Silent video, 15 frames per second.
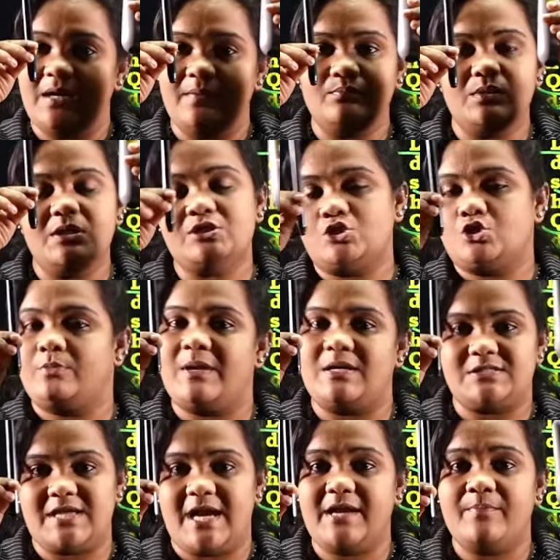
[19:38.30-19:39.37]

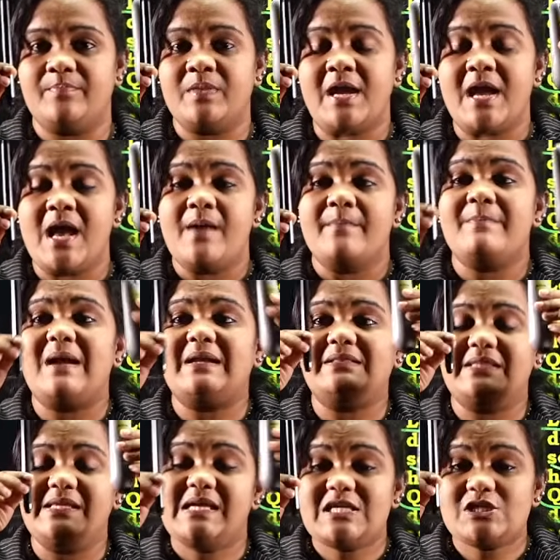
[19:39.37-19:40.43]
instruments, right? But
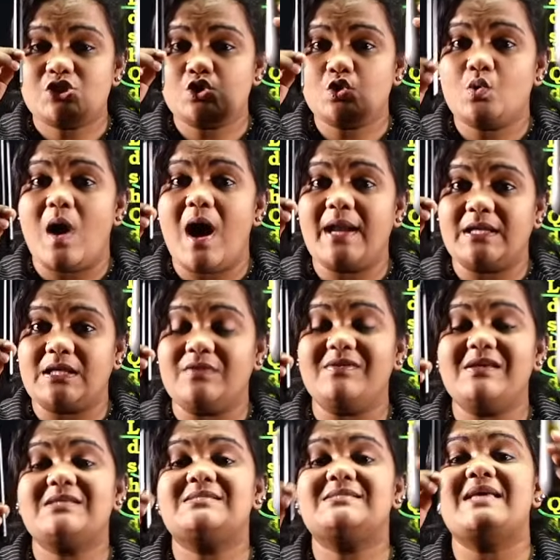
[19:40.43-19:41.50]
these two are
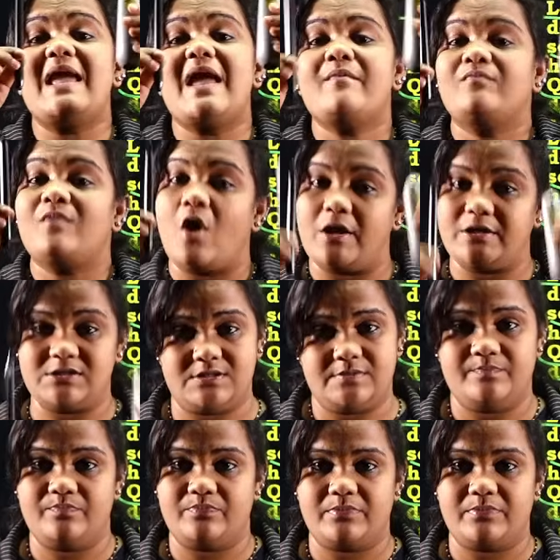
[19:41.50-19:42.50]
giving same noise.